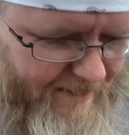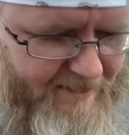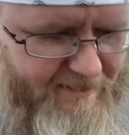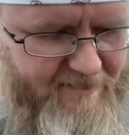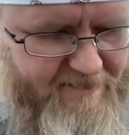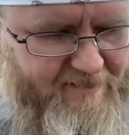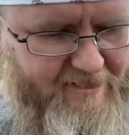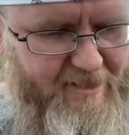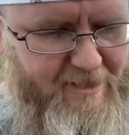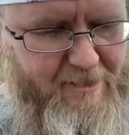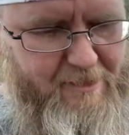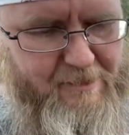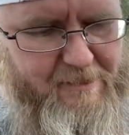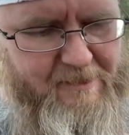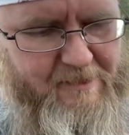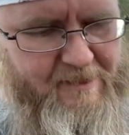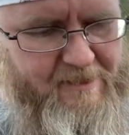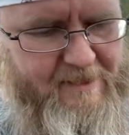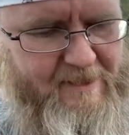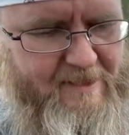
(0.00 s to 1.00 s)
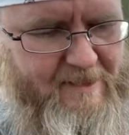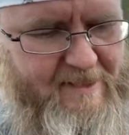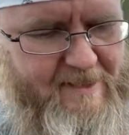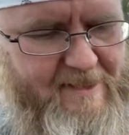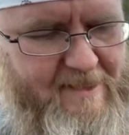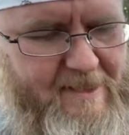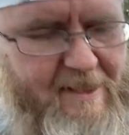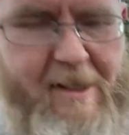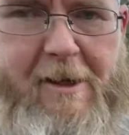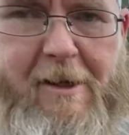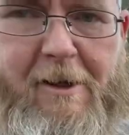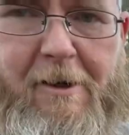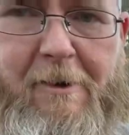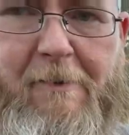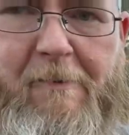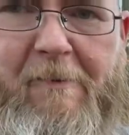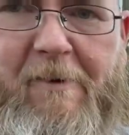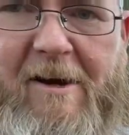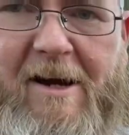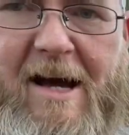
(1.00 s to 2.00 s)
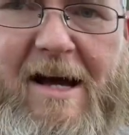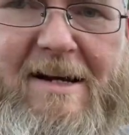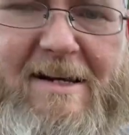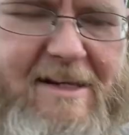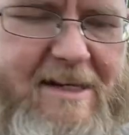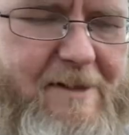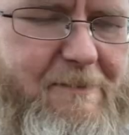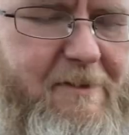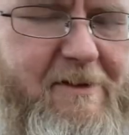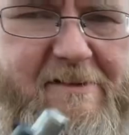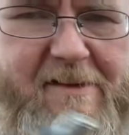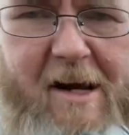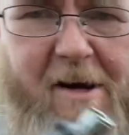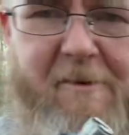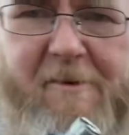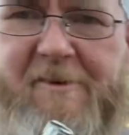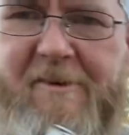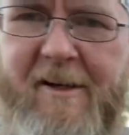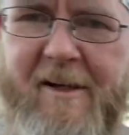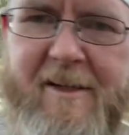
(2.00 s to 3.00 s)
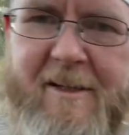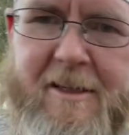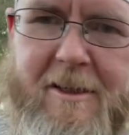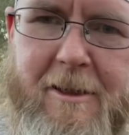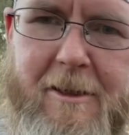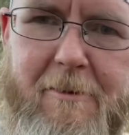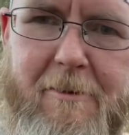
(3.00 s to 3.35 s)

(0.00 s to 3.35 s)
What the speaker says: So what I did was I was like, you know